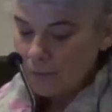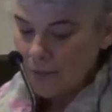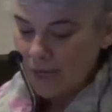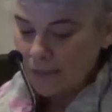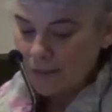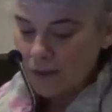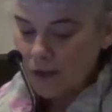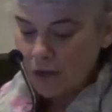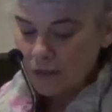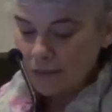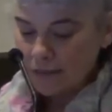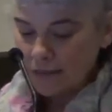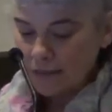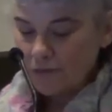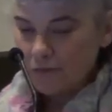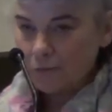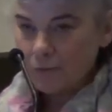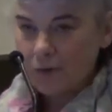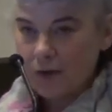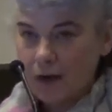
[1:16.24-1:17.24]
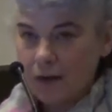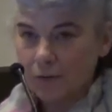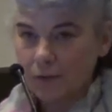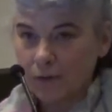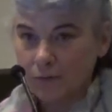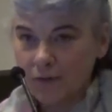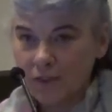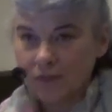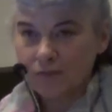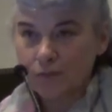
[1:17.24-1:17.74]
My cognitive
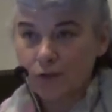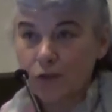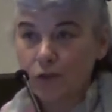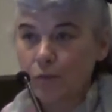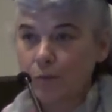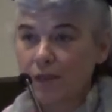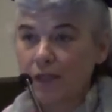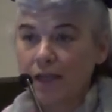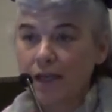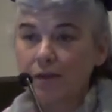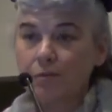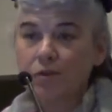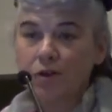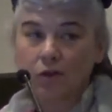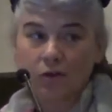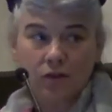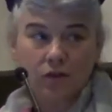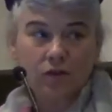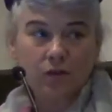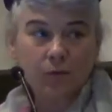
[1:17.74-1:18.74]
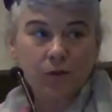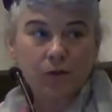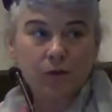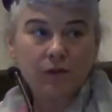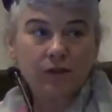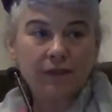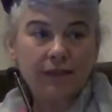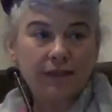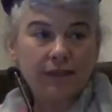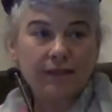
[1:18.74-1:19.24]
problems first became
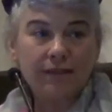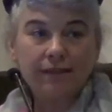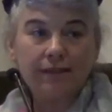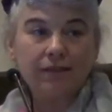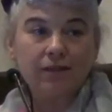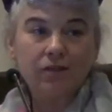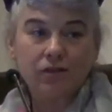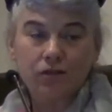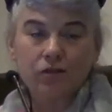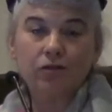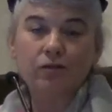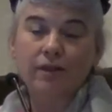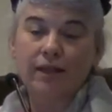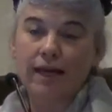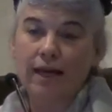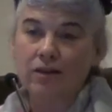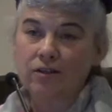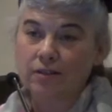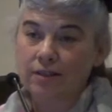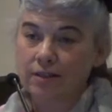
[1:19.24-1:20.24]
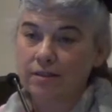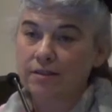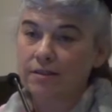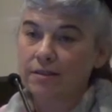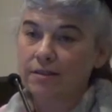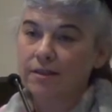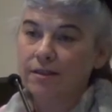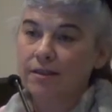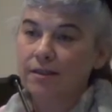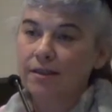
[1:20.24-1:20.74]
noticeable in the year 2000,
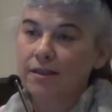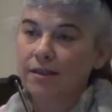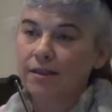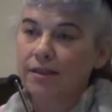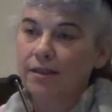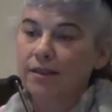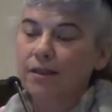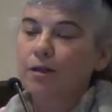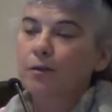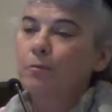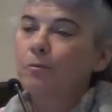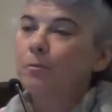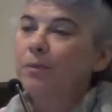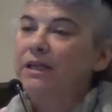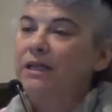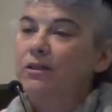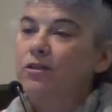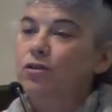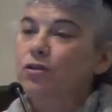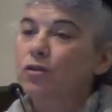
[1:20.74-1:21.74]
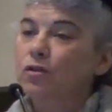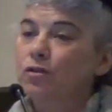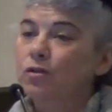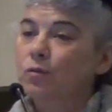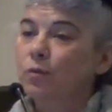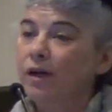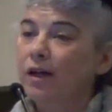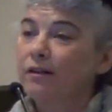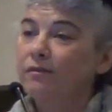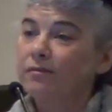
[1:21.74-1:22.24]
but it took
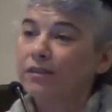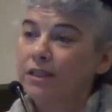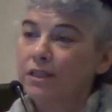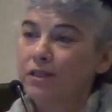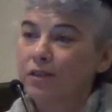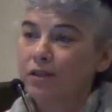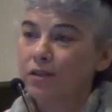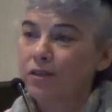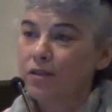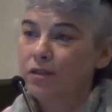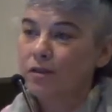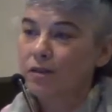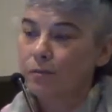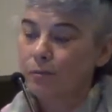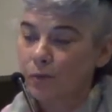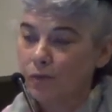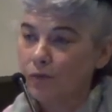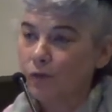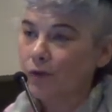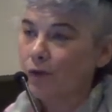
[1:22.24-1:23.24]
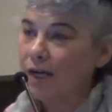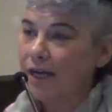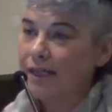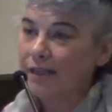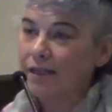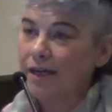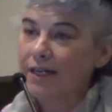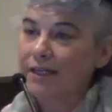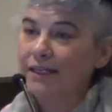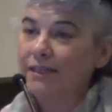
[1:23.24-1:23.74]
12 years before I
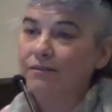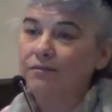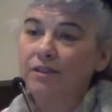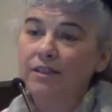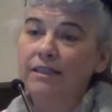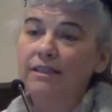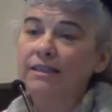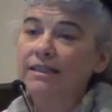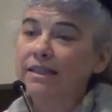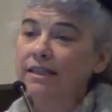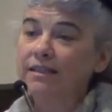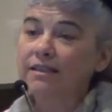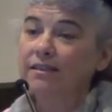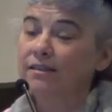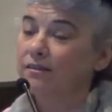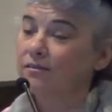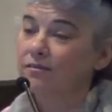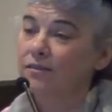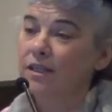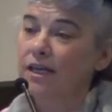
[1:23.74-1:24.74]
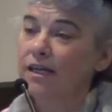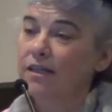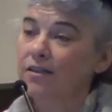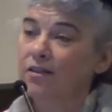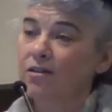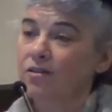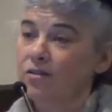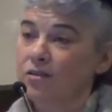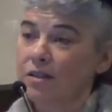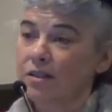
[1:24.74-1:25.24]
got even a tentative
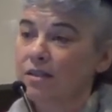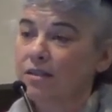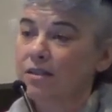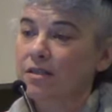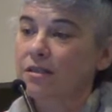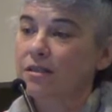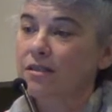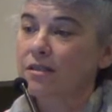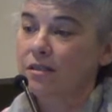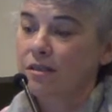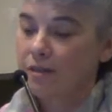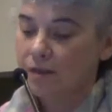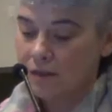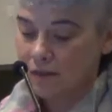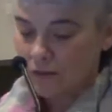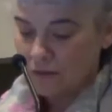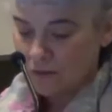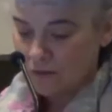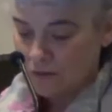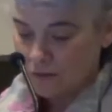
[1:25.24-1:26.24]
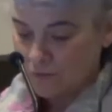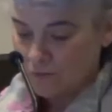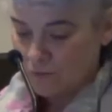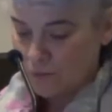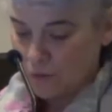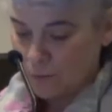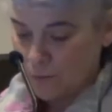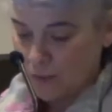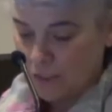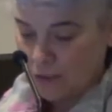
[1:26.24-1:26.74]
diagnosis
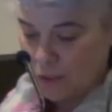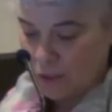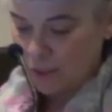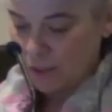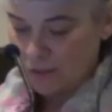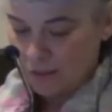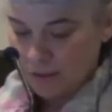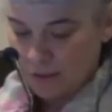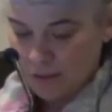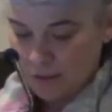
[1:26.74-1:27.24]
for dementia.